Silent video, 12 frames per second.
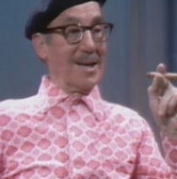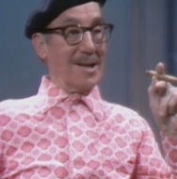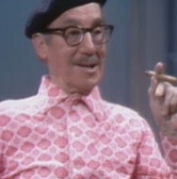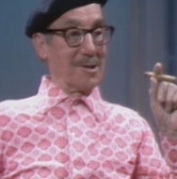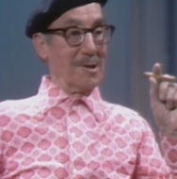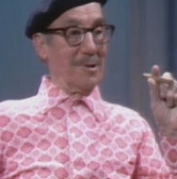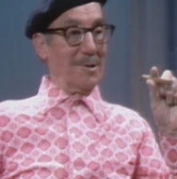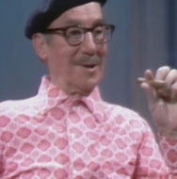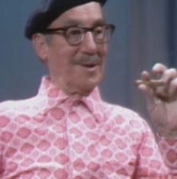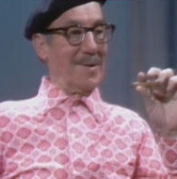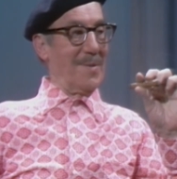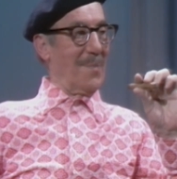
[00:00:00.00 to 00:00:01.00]
years old. What is a
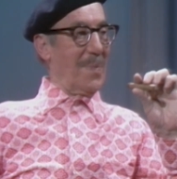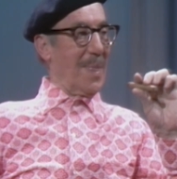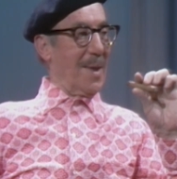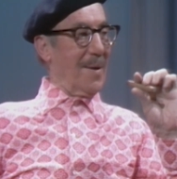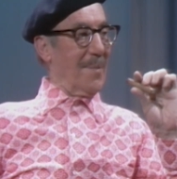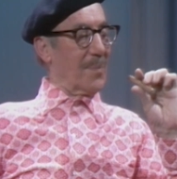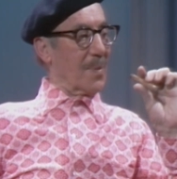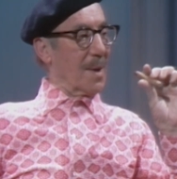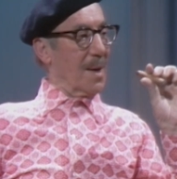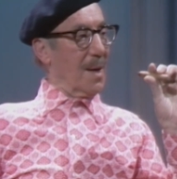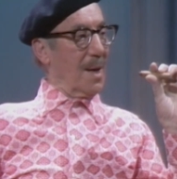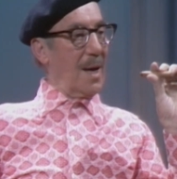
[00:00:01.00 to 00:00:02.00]
smithereen,
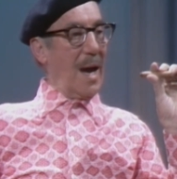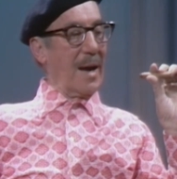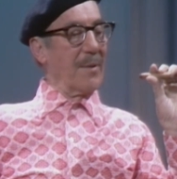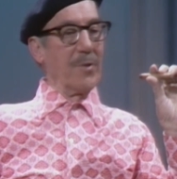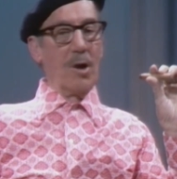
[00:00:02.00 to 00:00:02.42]
anyway? Does anyone I have